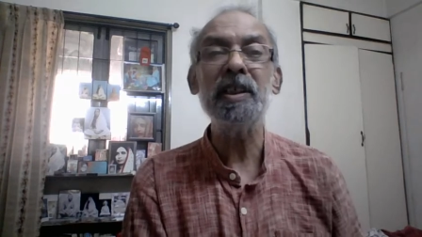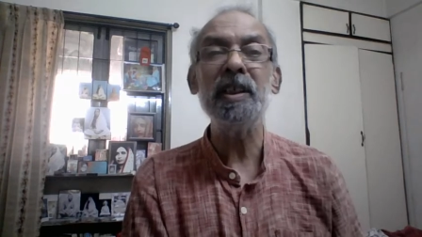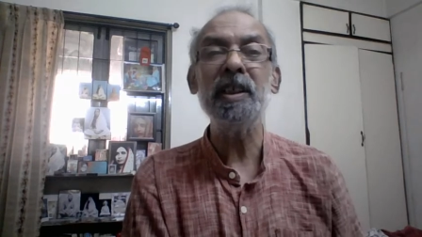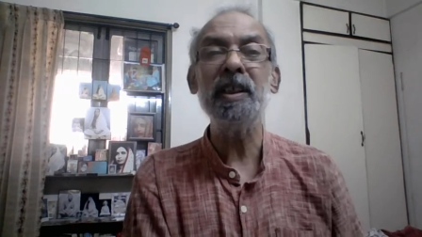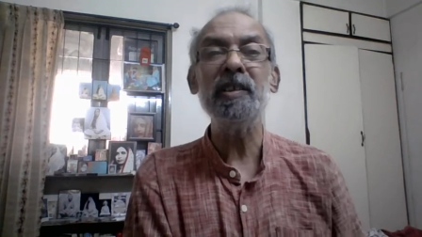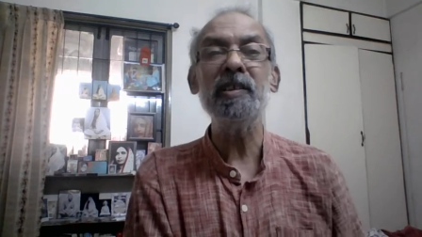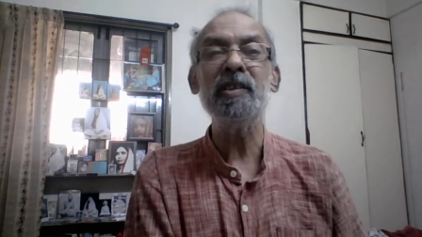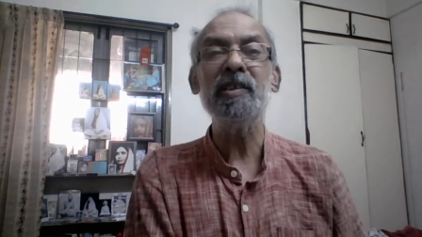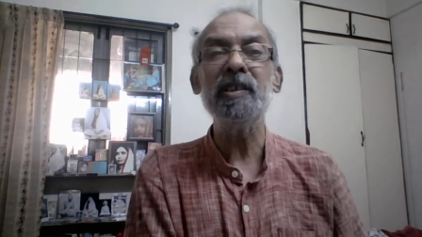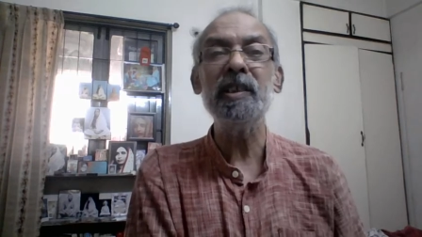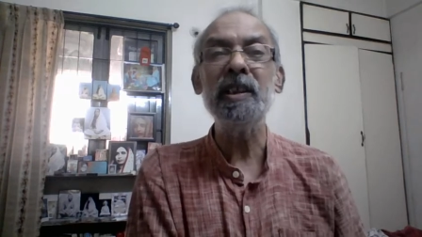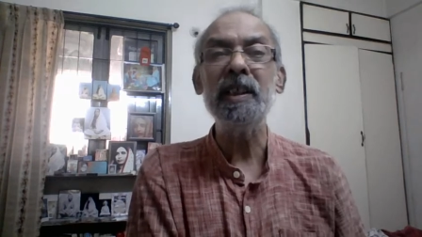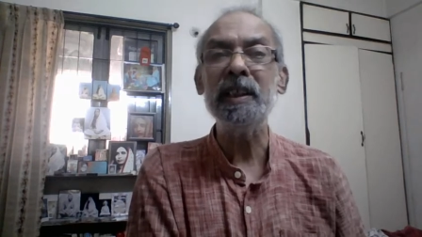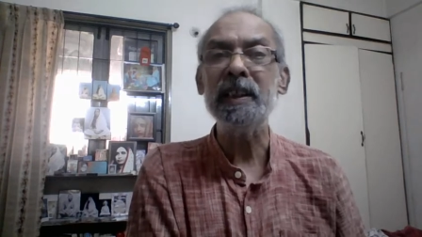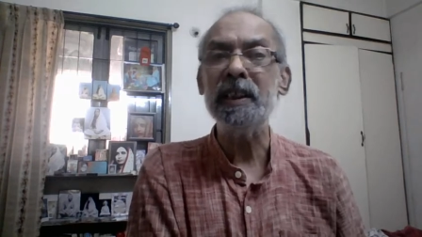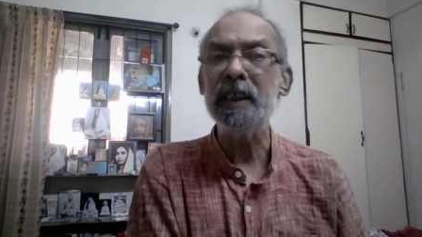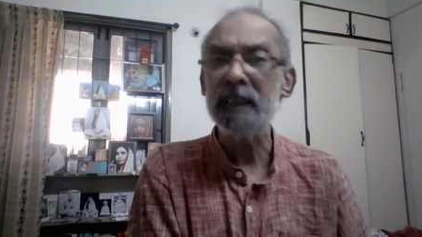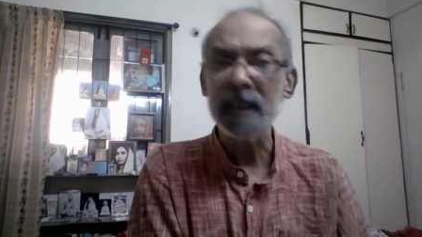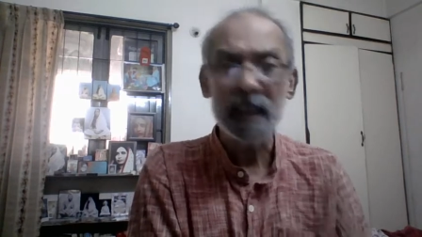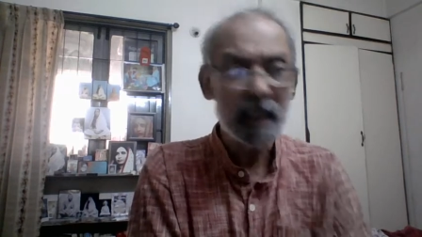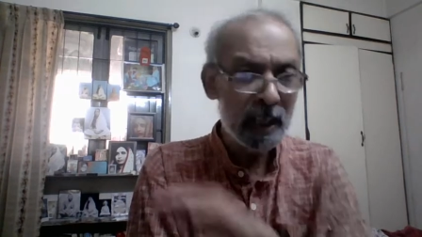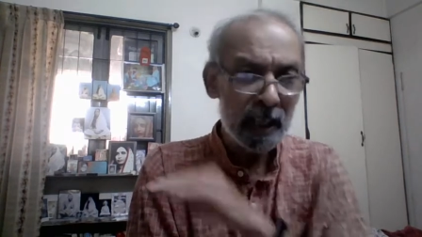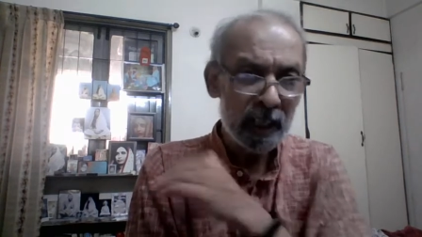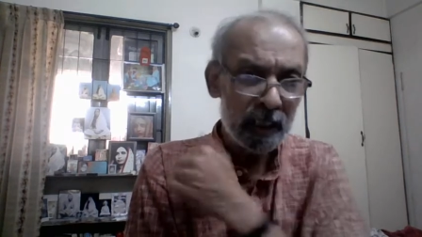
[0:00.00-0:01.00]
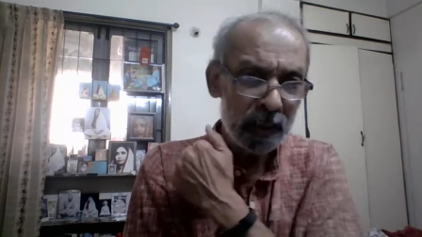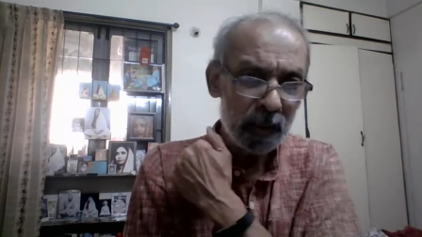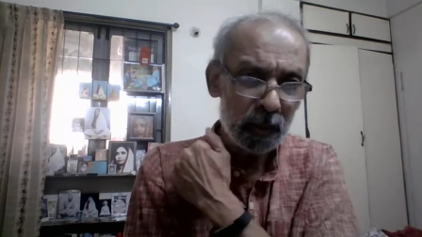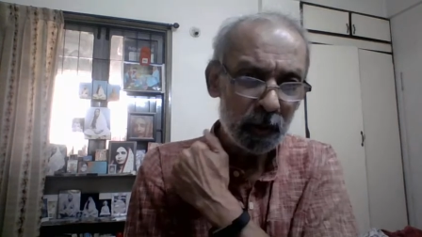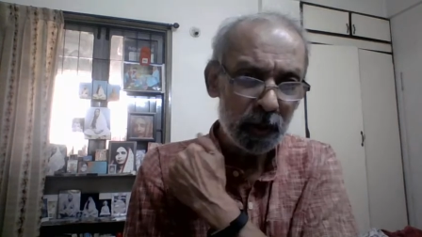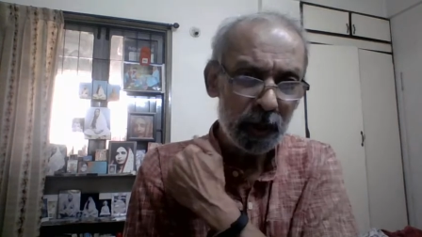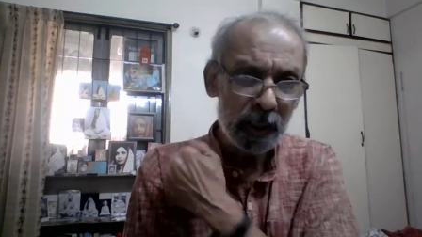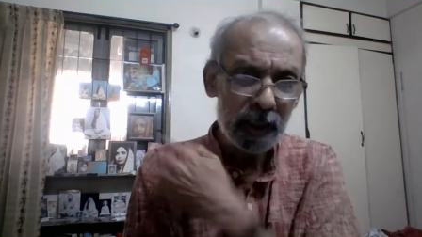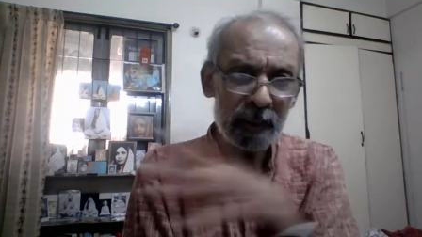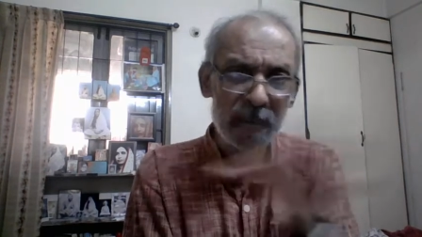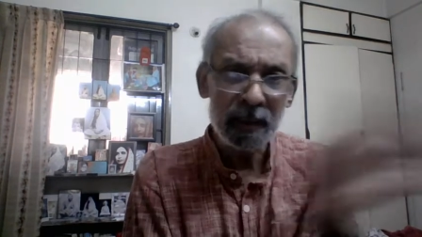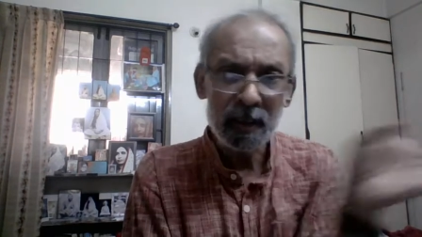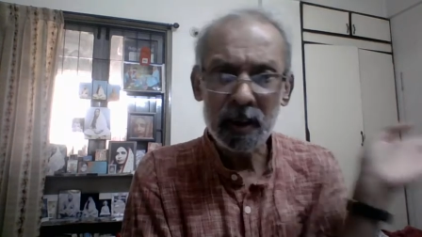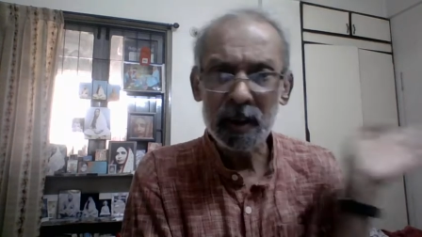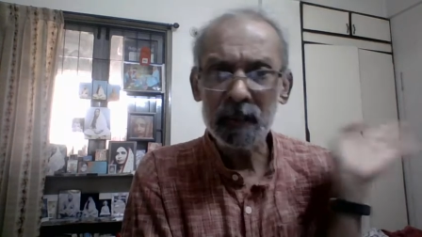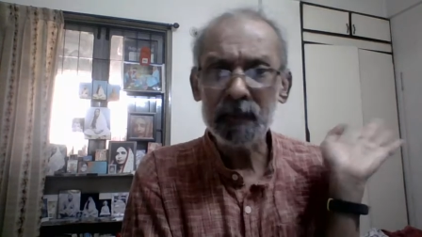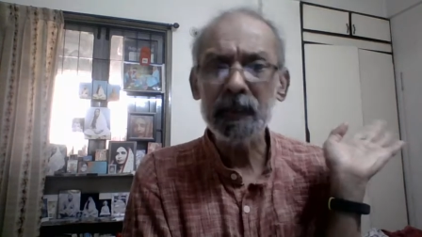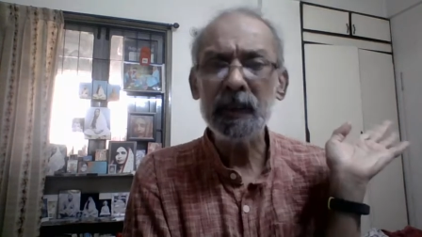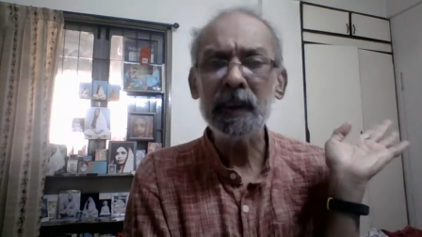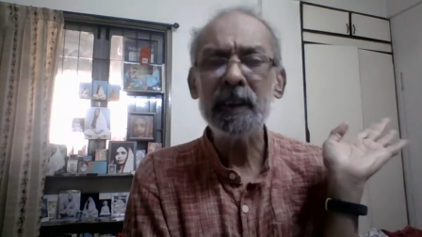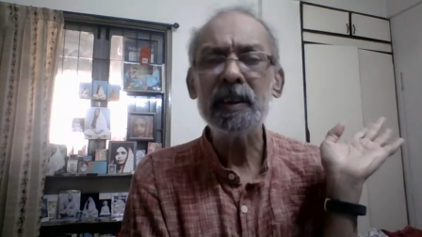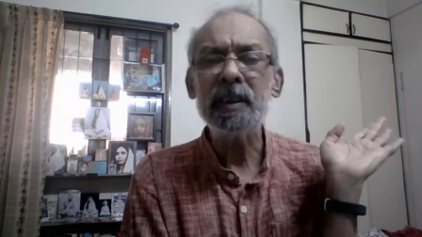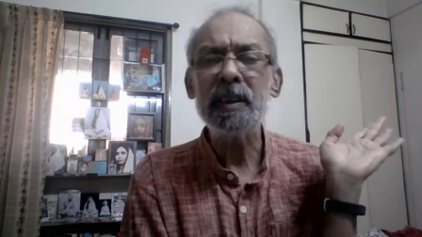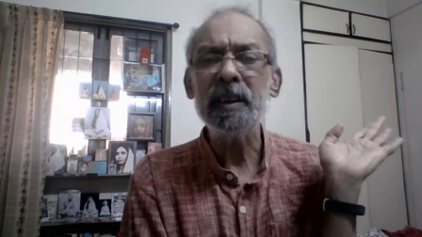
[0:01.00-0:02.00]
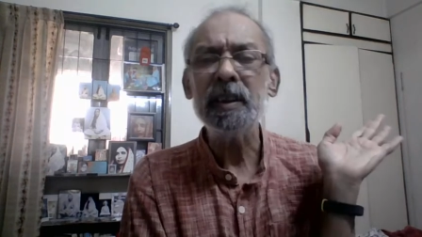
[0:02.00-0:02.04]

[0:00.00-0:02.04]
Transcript: has said that you get rid of that